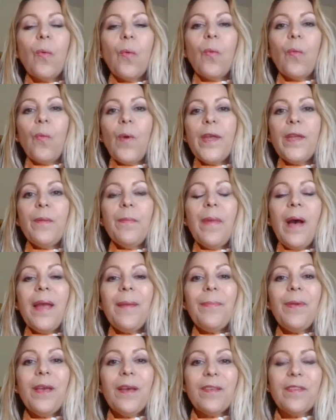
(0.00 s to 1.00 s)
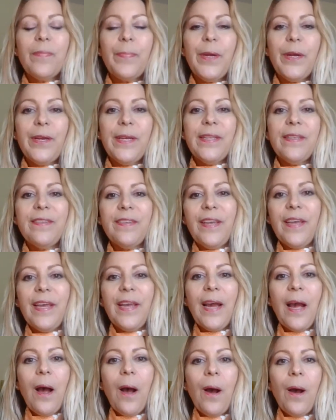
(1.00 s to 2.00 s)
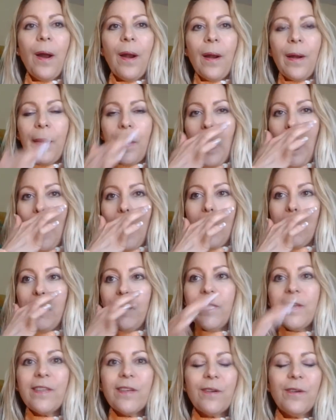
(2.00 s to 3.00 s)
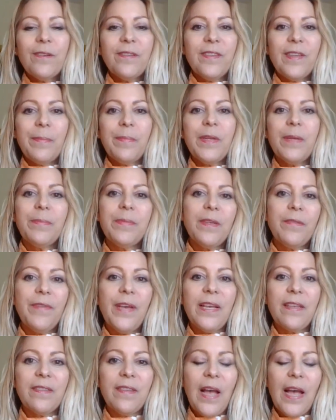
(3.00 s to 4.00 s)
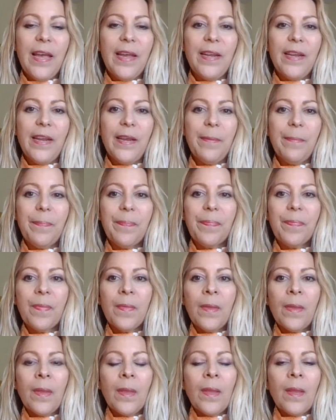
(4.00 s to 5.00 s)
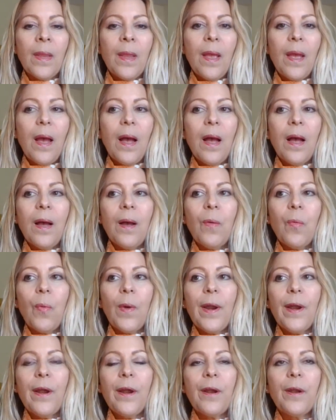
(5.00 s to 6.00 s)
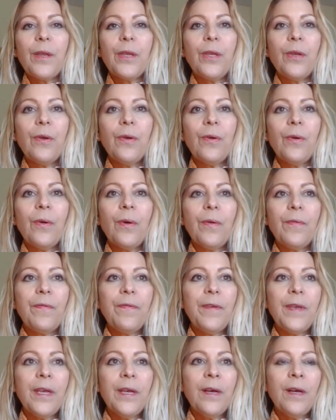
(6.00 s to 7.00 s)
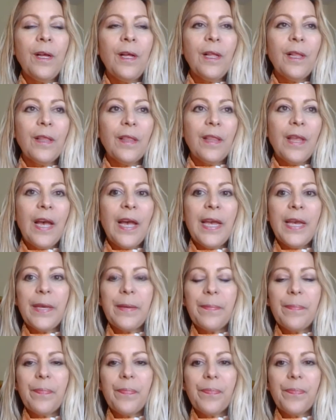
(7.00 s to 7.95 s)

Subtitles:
What you might be experiencing are physical symptoms of anxiety, where you feel like